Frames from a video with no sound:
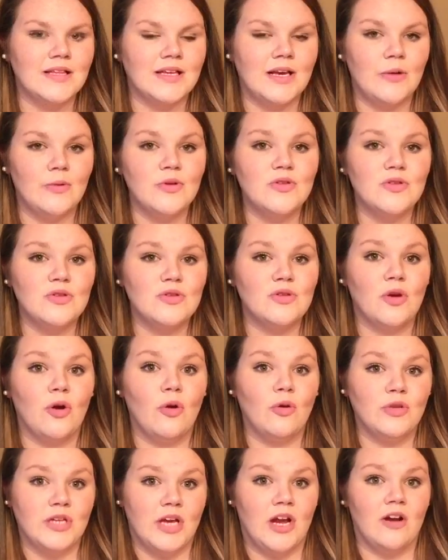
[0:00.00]
Like, it was
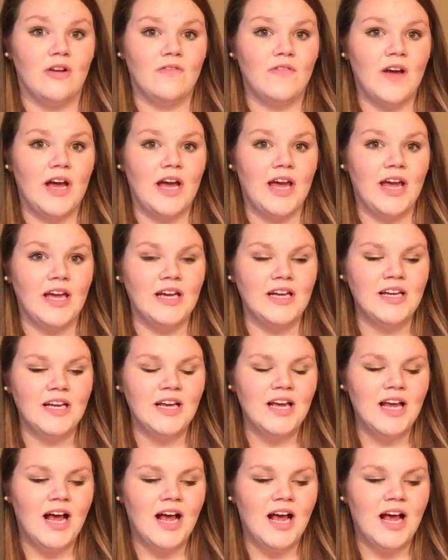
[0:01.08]
so terrifying.